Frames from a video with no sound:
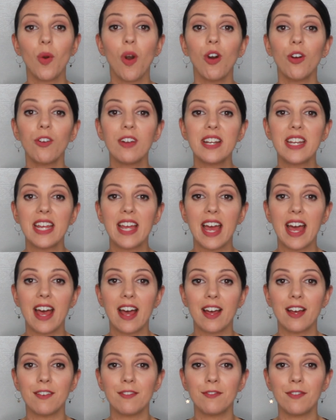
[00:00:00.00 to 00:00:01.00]
You already
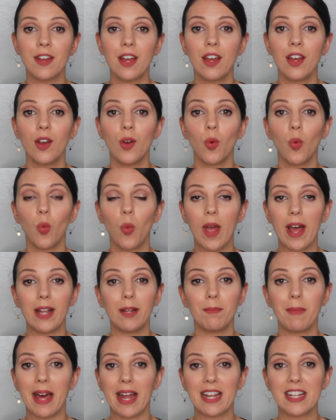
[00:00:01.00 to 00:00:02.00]
have
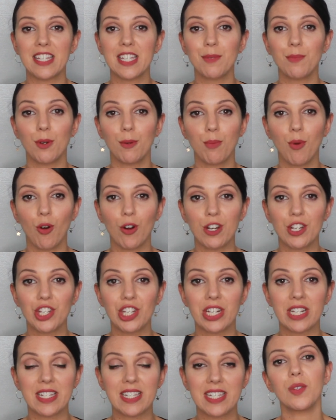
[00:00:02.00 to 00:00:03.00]
well-balanced
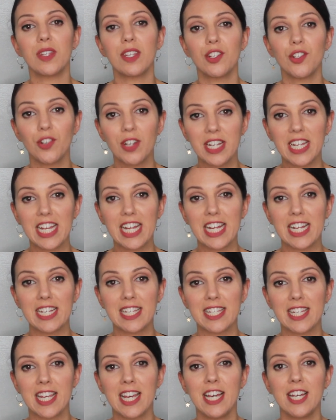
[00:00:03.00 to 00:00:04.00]
proportions. But the trick
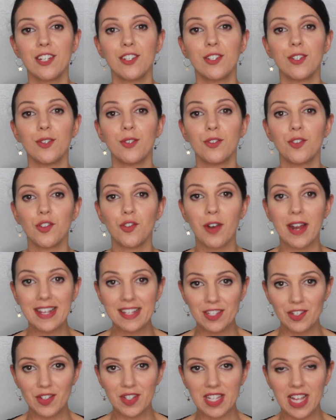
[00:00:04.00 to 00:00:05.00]
is to
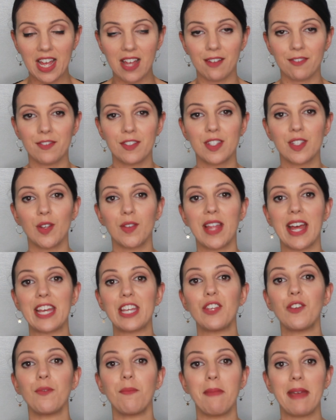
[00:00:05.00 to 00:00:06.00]
dress yourself so
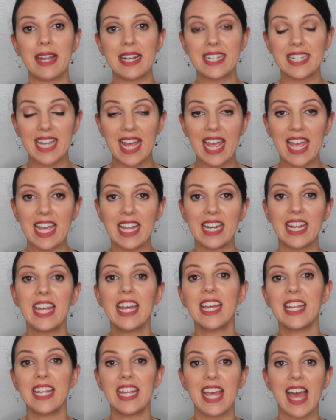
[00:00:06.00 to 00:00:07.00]
that you maintain
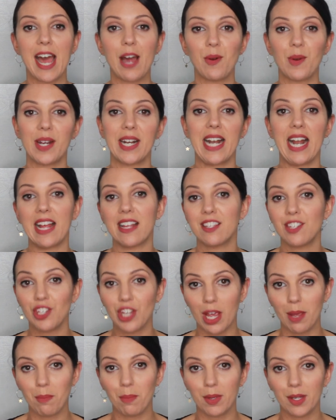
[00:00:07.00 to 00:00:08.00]
the hourglass
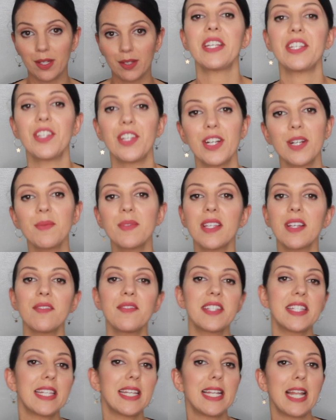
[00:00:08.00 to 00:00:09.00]
shape. In terms
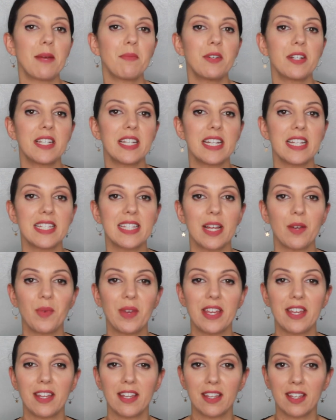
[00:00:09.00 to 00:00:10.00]
of celebrities that
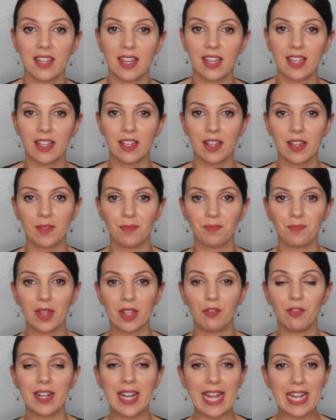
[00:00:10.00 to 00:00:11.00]
we can
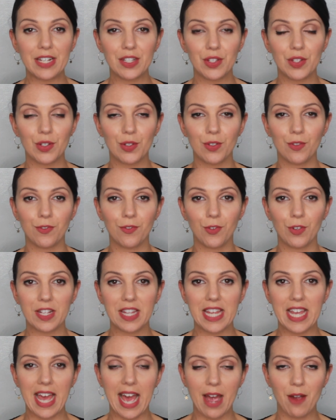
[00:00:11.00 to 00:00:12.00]
relate to for
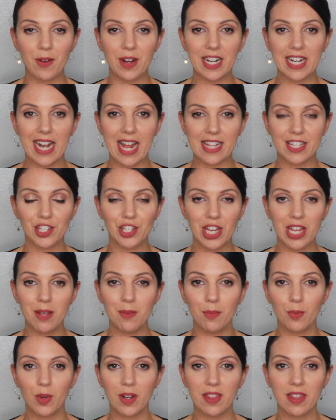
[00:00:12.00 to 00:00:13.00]
the hourglass
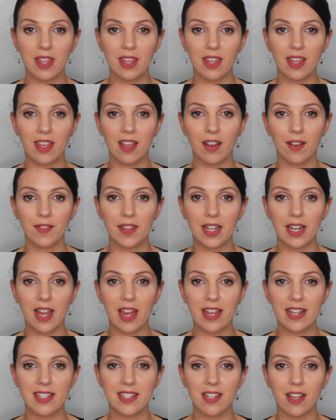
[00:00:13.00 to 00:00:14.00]
shape, we're thinking of the
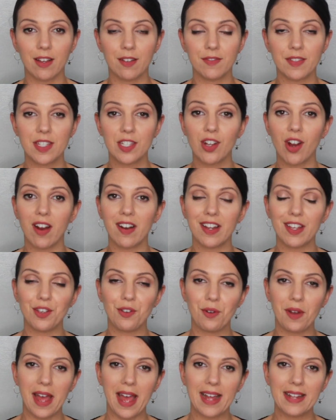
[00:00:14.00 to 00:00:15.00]
likes of Scarlett
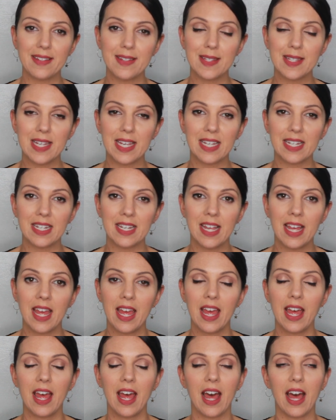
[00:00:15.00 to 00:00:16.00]
Johansson,
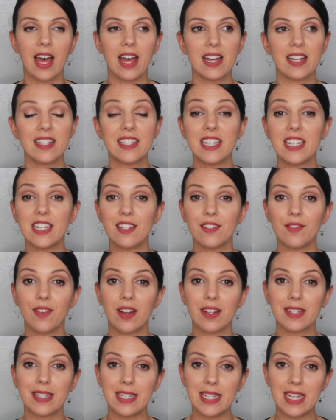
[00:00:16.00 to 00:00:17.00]
Dita
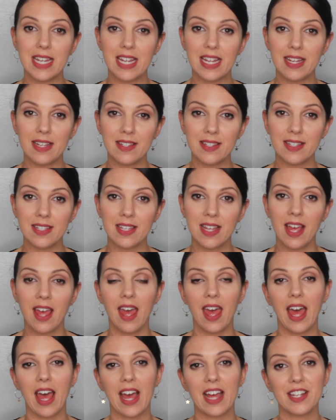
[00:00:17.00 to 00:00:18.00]
Von Teese
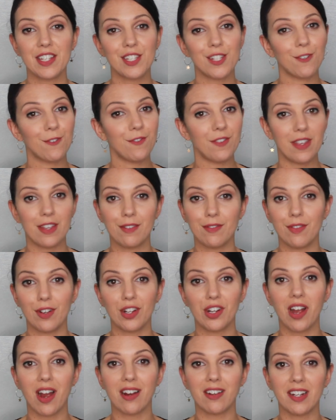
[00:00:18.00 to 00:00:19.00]
and Sofia
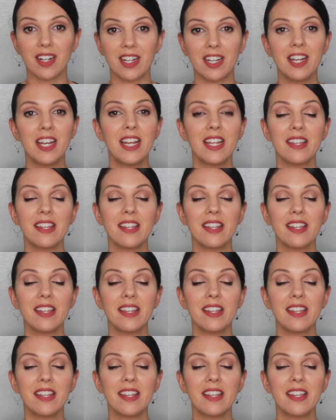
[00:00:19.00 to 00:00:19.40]
Vergara.